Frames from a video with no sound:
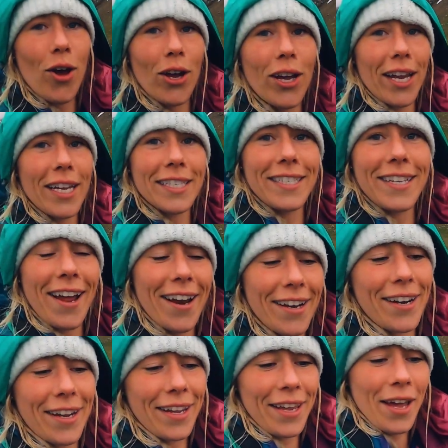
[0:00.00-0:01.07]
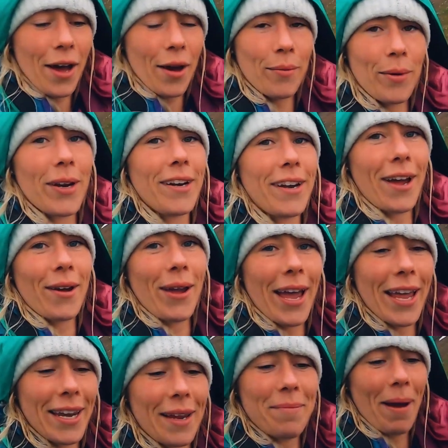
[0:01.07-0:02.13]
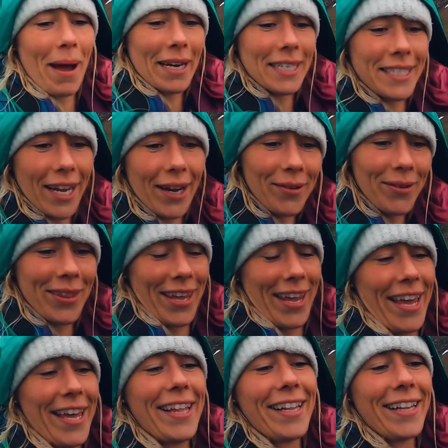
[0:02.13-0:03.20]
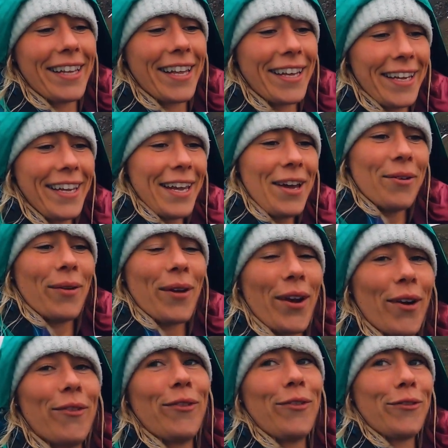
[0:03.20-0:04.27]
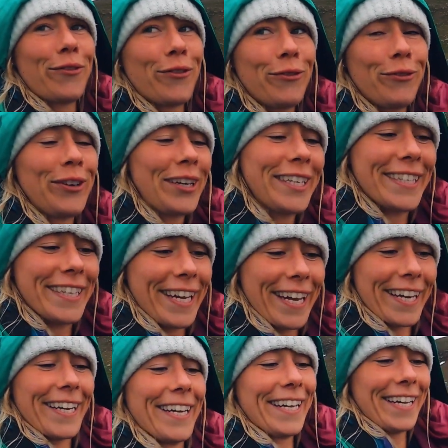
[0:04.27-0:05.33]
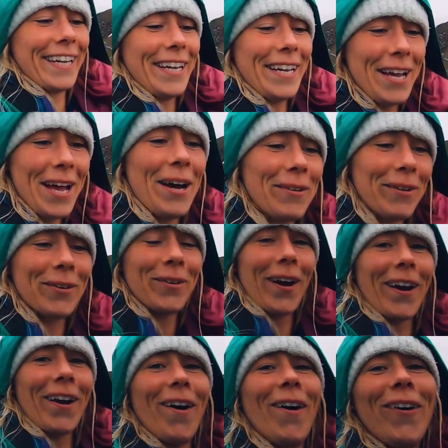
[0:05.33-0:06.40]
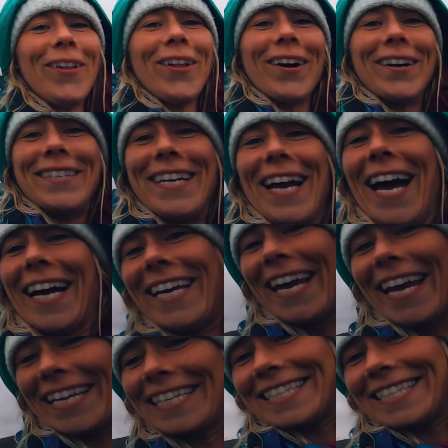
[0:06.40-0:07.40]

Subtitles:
water, you get out. Quite often you're going to get this feeling of blood rushing to the body. You almost feel like you're